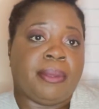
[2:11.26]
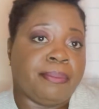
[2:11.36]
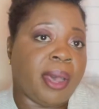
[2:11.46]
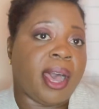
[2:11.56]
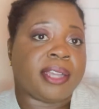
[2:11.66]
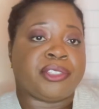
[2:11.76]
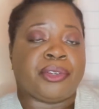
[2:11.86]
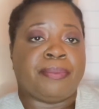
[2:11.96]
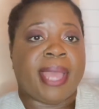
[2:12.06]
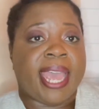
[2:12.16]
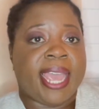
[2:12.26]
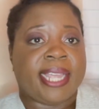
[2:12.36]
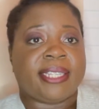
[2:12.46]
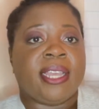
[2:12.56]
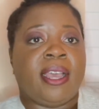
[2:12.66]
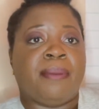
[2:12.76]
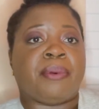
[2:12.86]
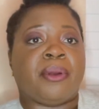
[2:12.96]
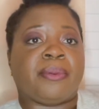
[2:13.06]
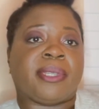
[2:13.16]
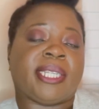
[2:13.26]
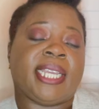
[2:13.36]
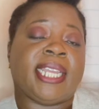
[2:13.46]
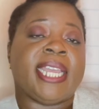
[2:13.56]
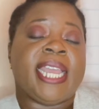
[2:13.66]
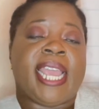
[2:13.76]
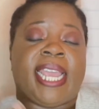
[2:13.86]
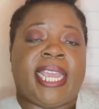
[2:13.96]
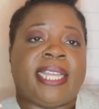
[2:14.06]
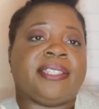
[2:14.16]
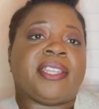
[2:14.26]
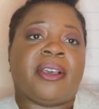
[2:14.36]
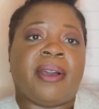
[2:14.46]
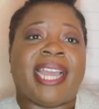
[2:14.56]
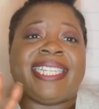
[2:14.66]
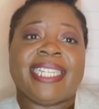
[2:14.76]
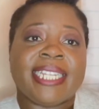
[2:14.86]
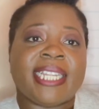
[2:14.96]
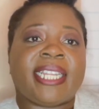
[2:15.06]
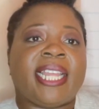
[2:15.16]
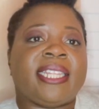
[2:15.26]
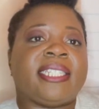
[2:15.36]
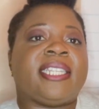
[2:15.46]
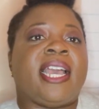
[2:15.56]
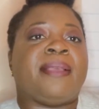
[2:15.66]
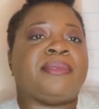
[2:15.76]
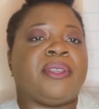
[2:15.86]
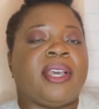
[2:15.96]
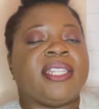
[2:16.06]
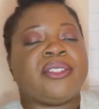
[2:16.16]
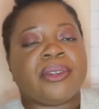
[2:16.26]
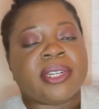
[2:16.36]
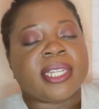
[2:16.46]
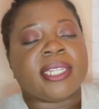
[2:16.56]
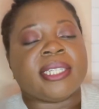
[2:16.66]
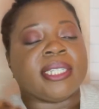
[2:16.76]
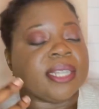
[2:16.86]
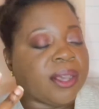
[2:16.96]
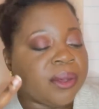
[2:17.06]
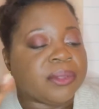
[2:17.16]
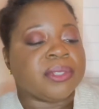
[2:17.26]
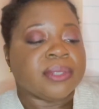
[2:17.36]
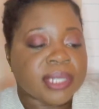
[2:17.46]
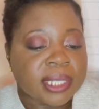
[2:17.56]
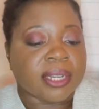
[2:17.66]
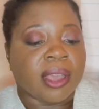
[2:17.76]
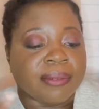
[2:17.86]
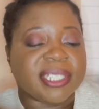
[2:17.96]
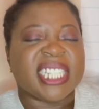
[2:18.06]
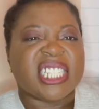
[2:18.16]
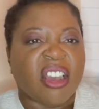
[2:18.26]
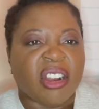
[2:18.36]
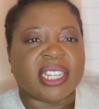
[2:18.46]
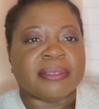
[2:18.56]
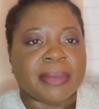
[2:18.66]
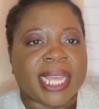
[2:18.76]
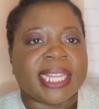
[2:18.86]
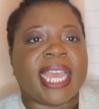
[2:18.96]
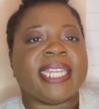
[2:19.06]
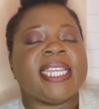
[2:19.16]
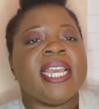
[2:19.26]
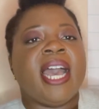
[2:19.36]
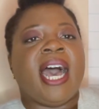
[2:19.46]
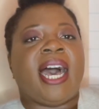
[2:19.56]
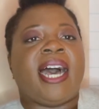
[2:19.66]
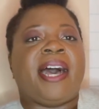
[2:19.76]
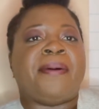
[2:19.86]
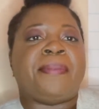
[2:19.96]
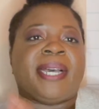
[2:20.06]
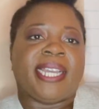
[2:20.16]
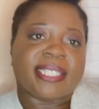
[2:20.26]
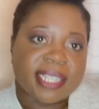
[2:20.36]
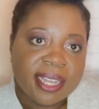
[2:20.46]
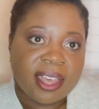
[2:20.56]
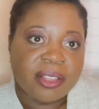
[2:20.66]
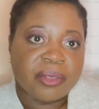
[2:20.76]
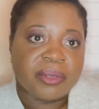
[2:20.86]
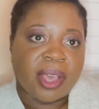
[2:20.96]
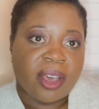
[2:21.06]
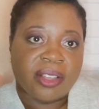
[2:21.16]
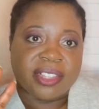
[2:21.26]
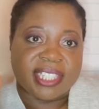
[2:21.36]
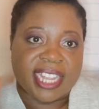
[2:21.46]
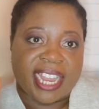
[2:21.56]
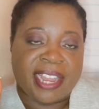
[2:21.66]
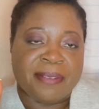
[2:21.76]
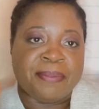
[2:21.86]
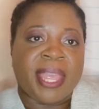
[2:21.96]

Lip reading: boxed or bagged appropriately, and so I didn't get that this time. So I sort of I was disheartened by that. But all the same,